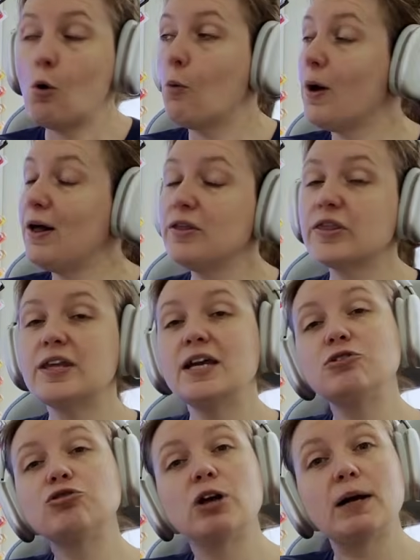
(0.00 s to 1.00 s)
Well,
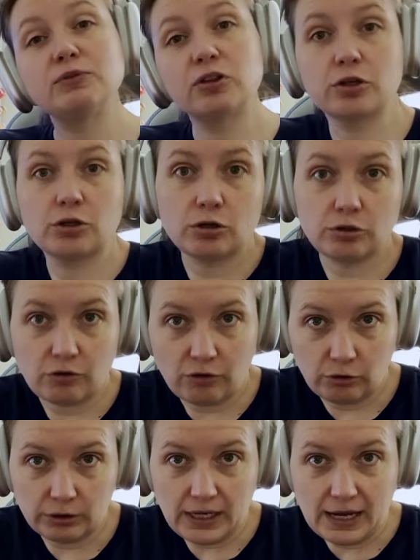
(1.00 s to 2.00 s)
they dropped their
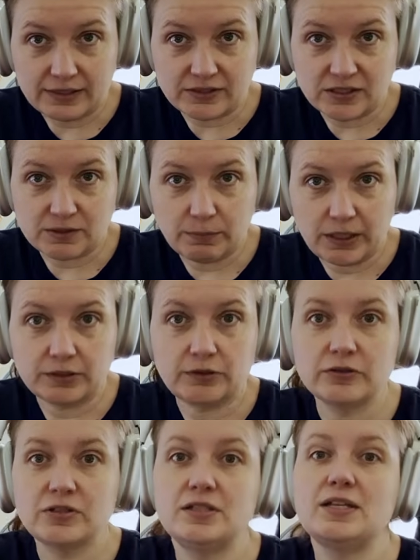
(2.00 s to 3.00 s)
early access
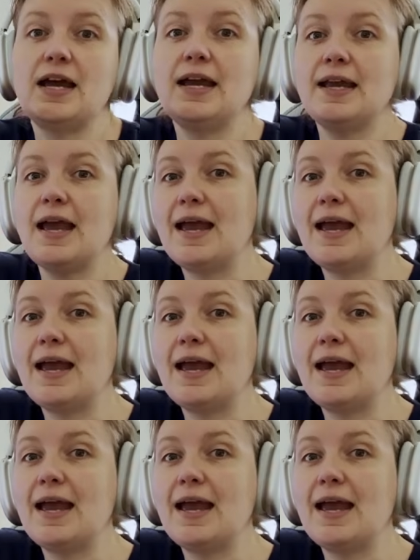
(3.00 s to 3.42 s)
model today,